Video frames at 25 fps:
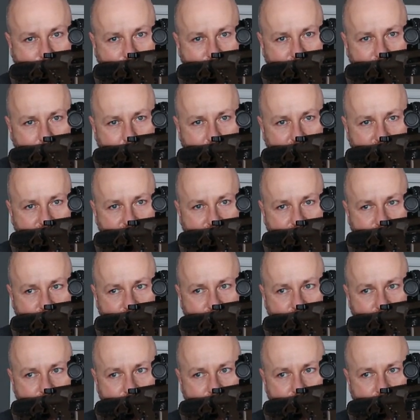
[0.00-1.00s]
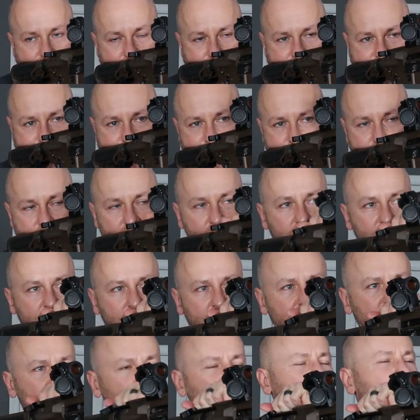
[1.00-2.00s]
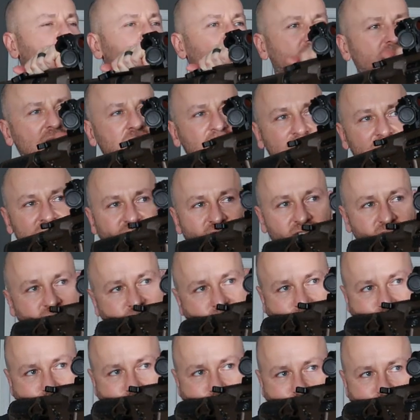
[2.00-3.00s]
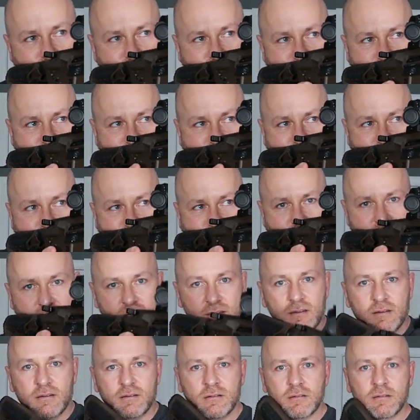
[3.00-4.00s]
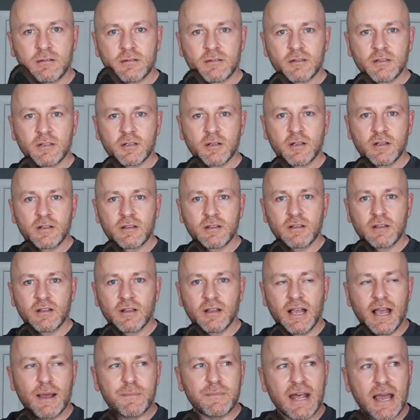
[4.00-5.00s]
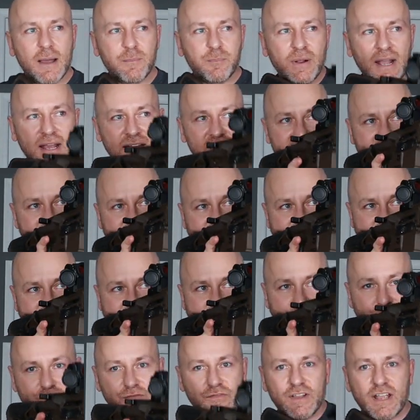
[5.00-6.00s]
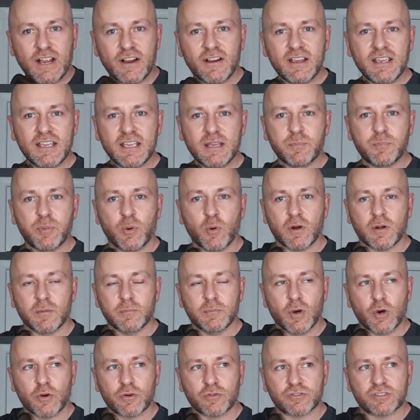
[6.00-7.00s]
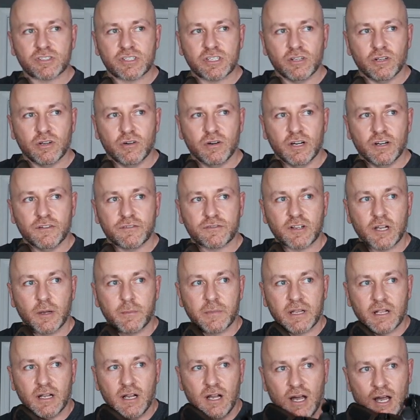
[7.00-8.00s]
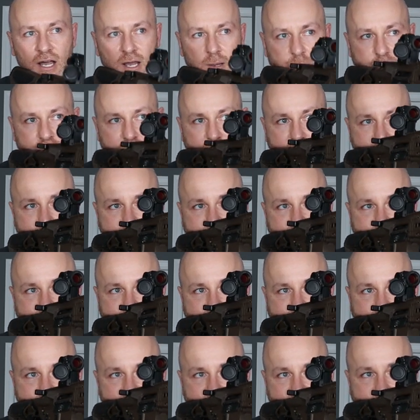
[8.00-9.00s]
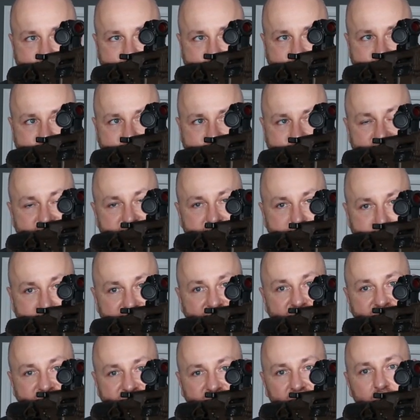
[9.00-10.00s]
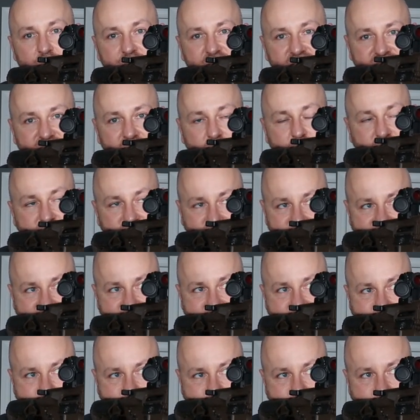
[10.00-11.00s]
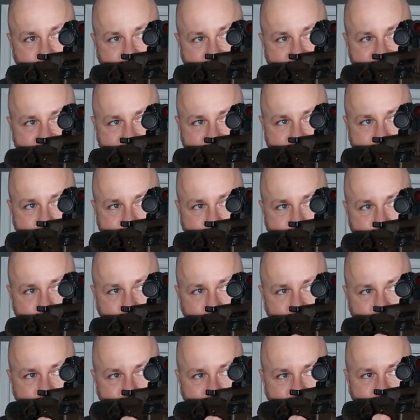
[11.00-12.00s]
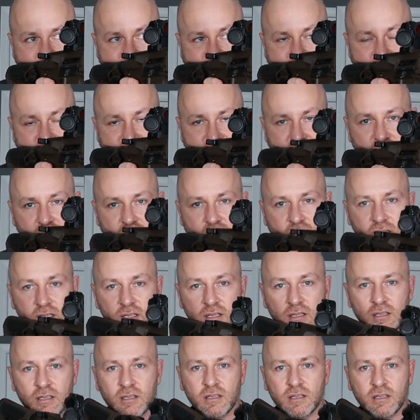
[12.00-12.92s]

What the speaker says: Now what? Gotta do this, and then I'm not practicing this very important motor skill of coming up, firing as many times as I would like to or need to, and then